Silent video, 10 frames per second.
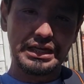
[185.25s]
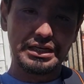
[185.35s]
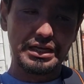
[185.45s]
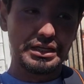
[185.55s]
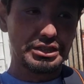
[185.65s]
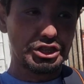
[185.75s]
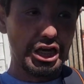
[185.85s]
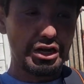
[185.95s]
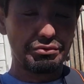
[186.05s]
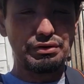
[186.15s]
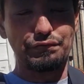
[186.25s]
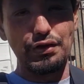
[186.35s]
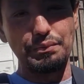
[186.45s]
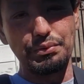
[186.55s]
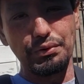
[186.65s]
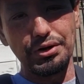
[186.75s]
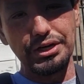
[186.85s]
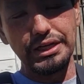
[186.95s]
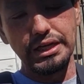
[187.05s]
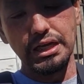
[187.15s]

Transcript: like January, February,